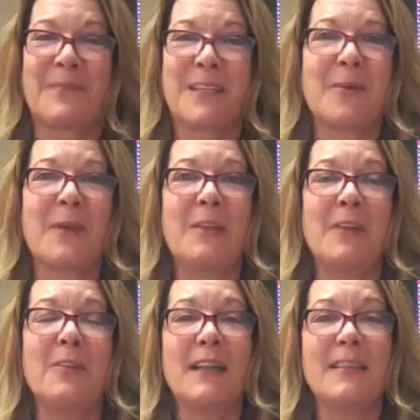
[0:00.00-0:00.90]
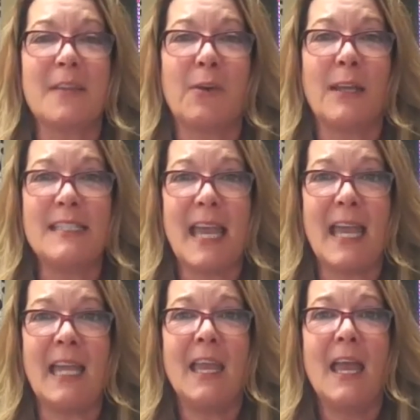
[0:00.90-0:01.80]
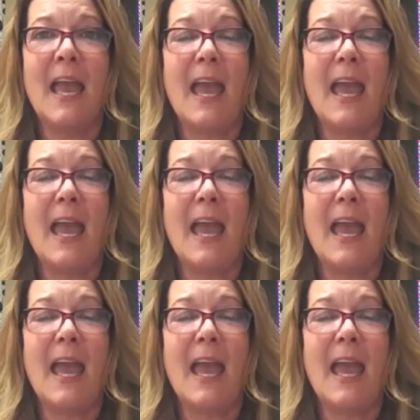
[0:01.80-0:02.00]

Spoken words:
So anyway, you guys have a great day.